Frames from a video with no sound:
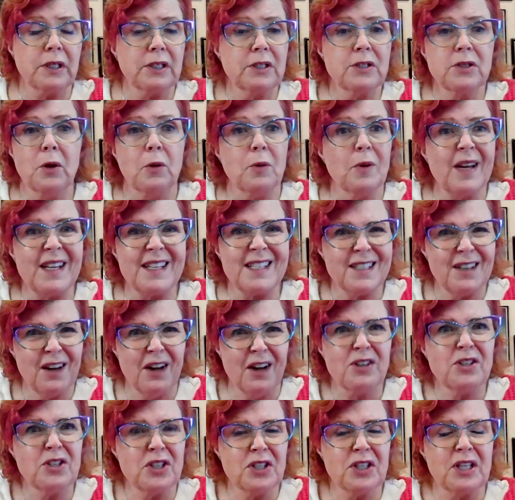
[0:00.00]
So it's
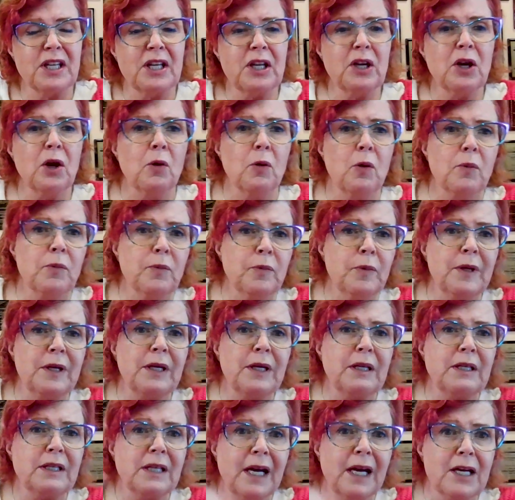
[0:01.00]
not just, you know, we
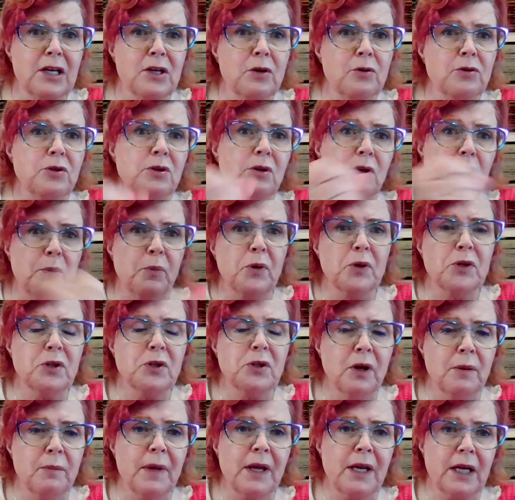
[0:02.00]
diagnose you and you put you
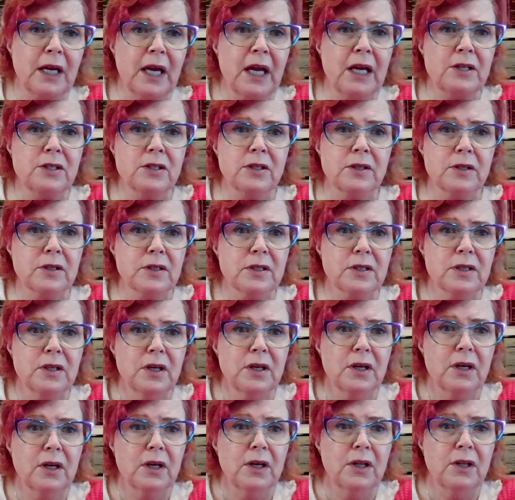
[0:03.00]
on medications.
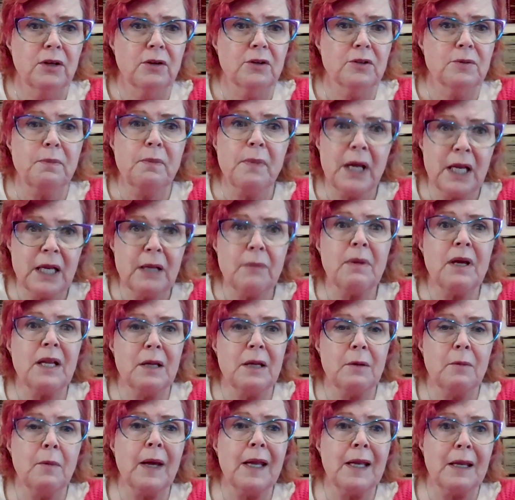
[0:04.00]
There's many,
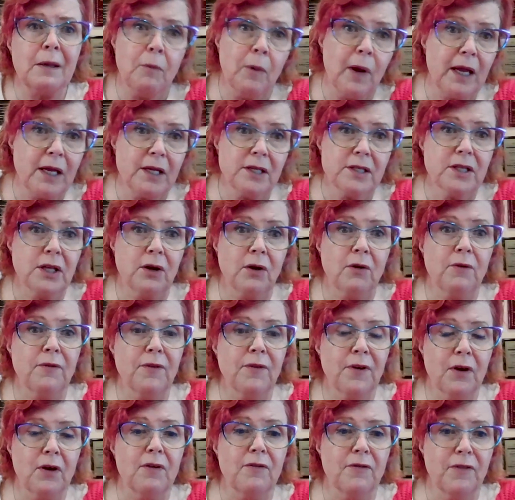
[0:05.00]
many, many ways that are
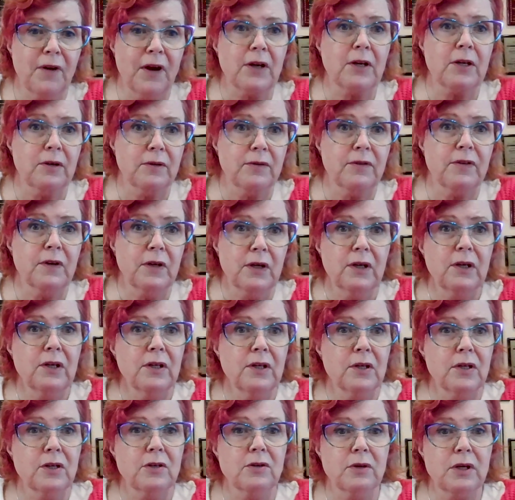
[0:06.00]
very effective
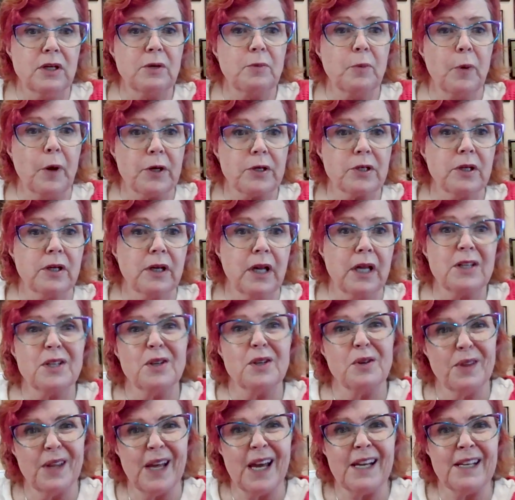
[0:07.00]
to treat depression. And
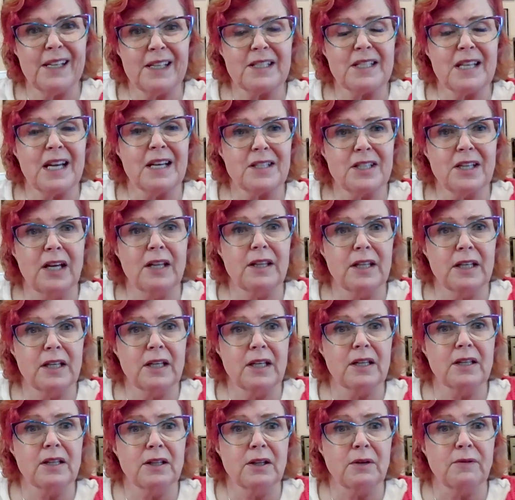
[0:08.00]
so that is actually, I
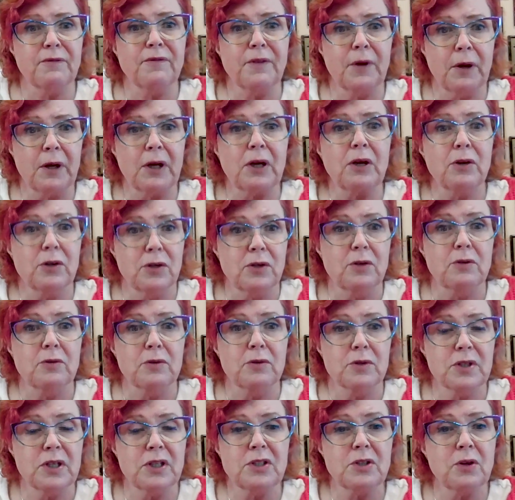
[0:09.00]
think, the very good
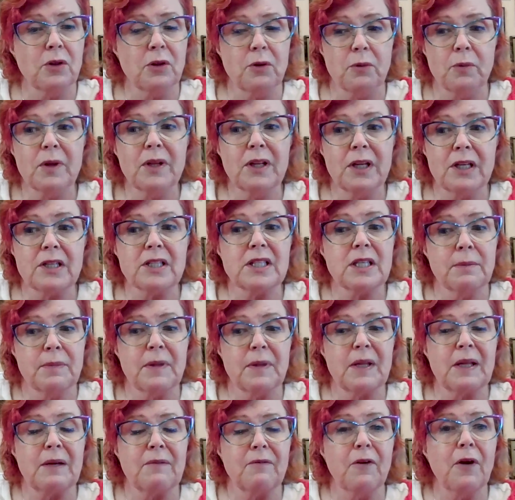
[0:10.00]
news. And so there really is
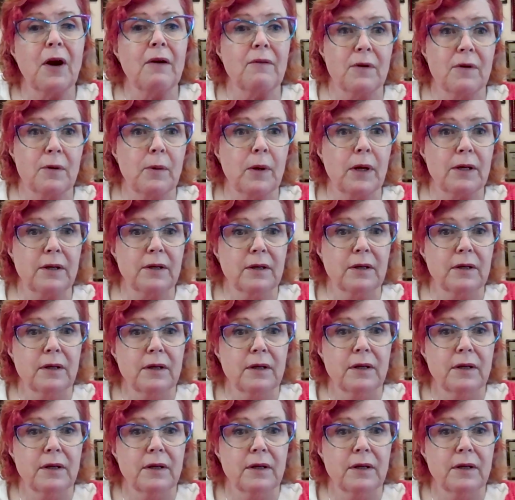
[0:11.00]
something for everyone.